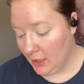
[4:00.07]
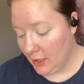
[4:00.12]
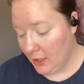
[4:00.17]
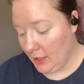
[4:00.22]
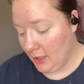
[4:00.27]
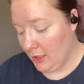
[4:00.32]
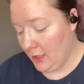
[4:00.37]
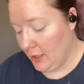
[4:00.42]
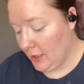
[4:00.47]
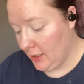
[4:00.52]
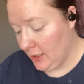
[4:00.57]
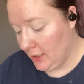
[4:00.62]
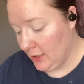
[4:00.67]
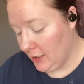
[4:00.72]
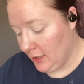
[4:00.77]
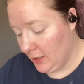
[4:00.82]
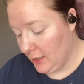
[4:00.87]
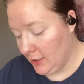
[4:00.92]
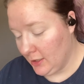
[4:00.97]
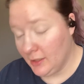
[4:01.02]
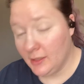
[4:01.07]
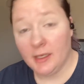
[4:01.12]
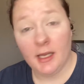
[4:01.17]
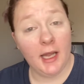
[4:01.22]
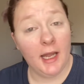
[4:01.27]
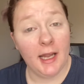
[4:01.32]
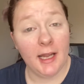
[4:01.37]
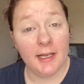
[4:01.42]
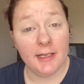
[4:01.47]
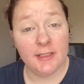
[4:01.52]
and
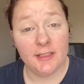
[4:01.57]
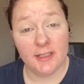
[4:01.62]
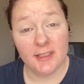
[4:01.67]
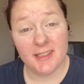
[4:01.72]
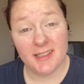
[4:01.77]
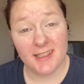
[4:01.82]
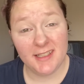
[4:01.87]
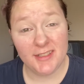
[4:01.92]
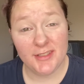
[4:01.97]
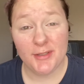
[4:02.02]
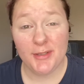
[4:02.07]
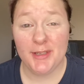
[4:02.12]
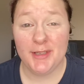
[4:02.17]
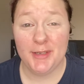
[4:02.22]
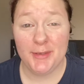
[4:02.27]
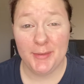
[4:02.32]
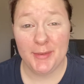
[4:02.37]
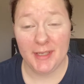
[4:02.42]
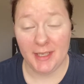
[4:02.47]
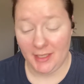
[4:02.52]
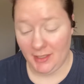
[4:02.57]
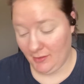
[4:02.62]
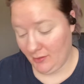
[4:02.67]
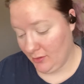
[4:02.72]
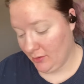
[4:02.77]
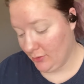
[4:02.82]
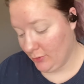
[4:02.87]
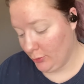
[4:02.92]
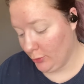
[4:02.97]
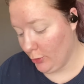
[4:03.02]
I just enjoy doing it.
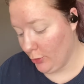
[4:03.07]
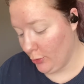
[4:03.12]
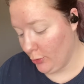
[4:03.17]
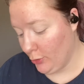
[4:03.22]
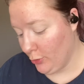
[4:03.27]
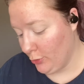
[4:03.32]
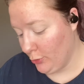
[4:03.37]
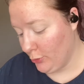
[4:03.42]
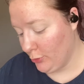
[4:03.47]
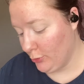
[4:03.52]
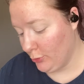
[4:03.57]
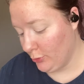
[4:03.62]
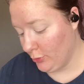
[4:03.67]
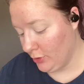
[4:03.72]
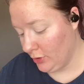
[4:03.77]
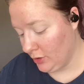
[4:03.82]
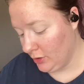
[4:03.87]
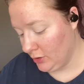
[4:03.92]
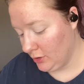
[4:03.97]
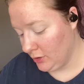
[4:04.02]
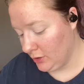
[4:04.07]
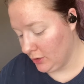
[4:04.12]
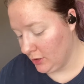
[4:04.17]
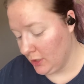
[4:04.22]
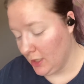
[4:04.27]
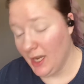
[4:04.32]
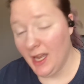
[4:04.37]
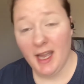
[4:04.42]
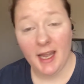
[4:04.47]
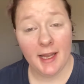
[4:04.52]
So
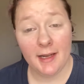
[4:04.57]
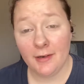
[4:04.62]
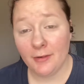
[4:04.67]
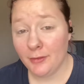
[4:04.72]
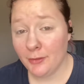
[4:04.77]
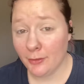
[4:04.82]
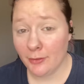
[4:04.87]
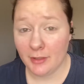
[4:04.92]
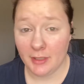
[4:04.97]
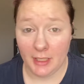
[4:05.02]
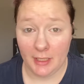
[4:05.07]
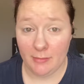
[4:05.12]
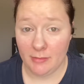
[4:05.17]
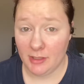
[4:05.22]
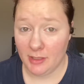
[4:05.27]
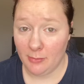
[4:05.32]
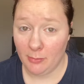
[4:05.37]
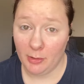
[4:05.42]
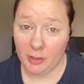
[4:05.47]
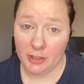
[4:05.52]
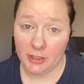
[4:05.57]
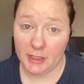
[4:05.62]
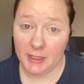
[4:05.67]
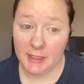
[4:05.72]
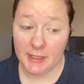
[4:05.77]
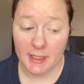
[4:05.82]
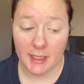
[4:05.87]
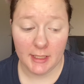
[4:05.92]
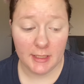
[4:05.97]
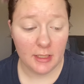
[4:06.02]
I don't know the names of the brushes.
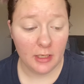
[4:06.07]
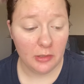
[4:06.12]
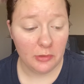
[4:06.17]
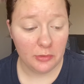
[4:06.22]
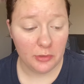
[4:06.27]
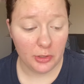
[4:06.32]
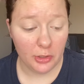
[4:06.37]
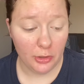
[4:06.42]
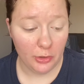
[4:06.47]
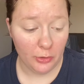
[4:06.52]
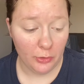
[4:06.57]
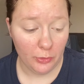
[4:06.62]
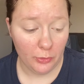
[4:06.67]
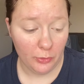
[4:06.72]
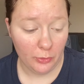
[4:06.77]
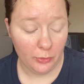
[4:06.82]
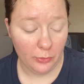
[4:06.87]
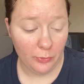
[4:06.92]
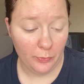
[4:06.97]
I don't know